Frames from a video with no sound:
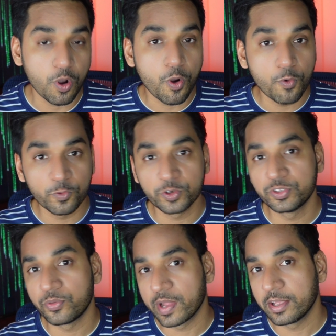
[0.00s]
over
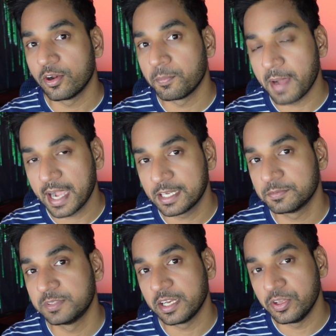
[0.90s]
the regular
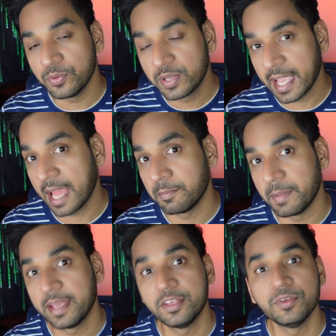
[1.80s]
backups that you can
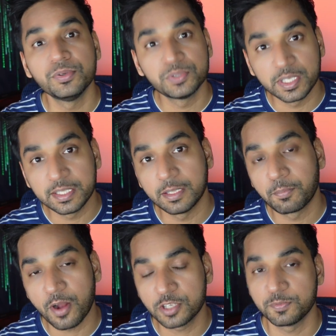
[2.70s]
make using the
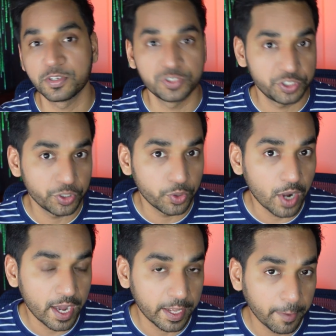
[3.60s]
Proxmox
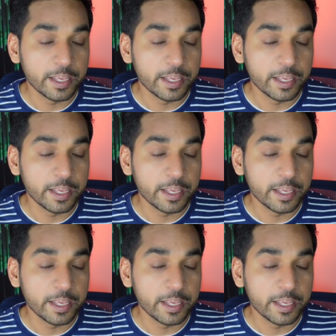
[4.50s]
GUI.